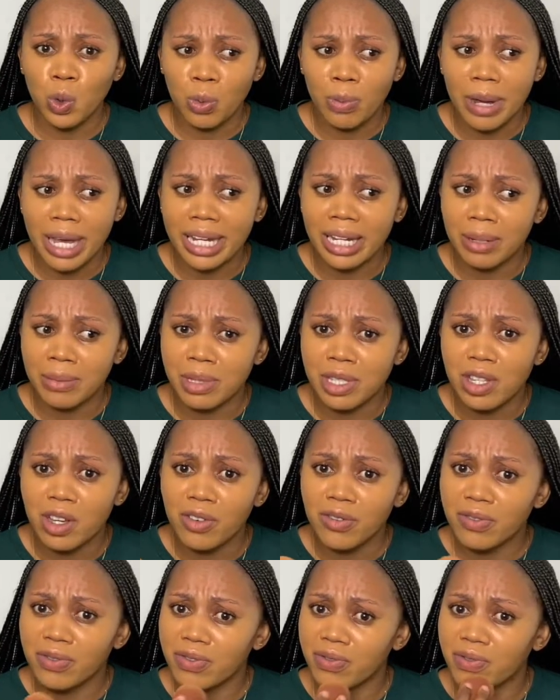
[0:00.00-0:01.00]
by
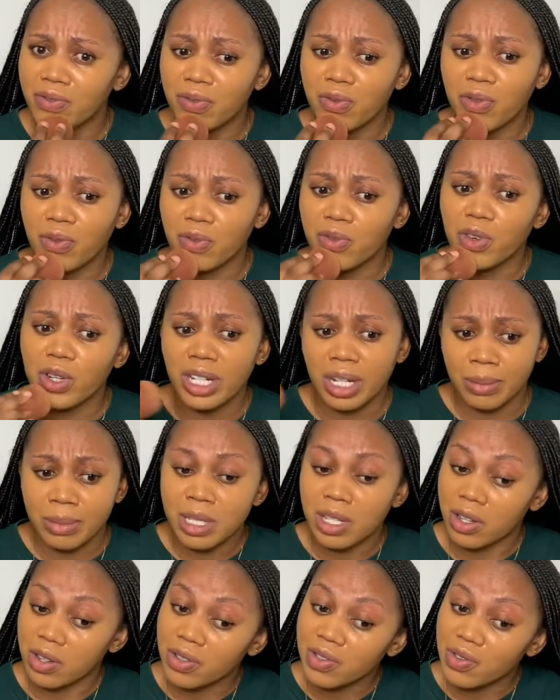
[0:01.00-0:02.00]
themselves, for
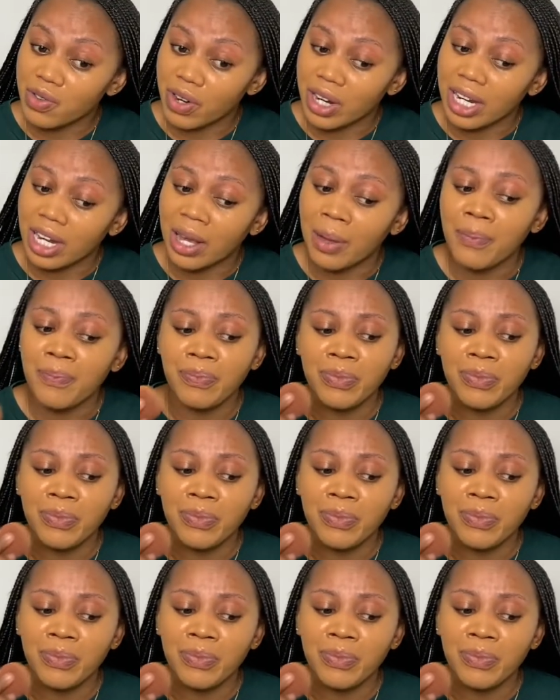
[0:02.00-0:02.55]
themselves rather.